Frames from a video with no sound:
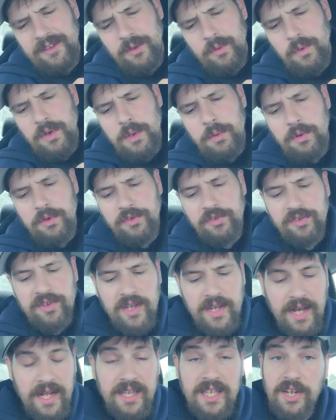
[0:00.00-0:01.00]
We will
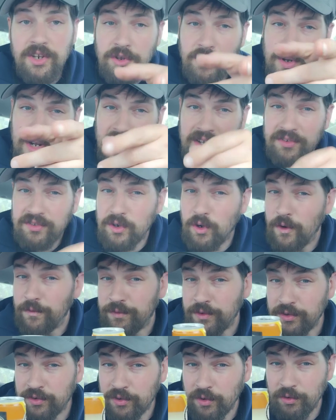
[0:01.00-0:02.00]
see. I'll let you guys know
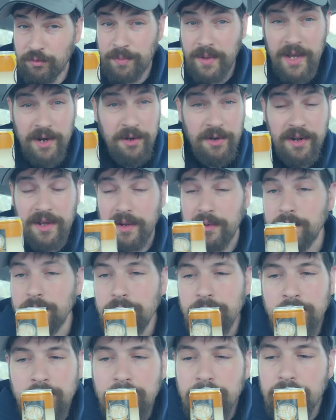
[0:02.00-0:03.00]
if this goes bad or not.
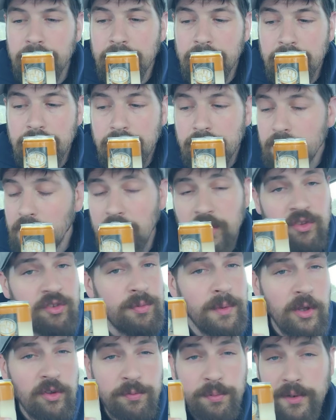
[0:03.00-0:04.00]
It
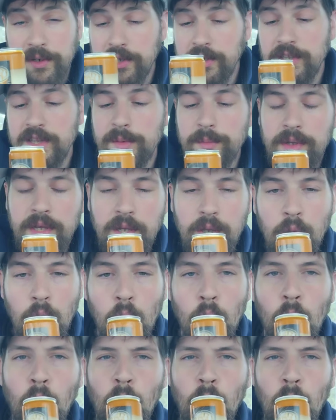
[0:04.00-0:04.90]
smells pretty good to me.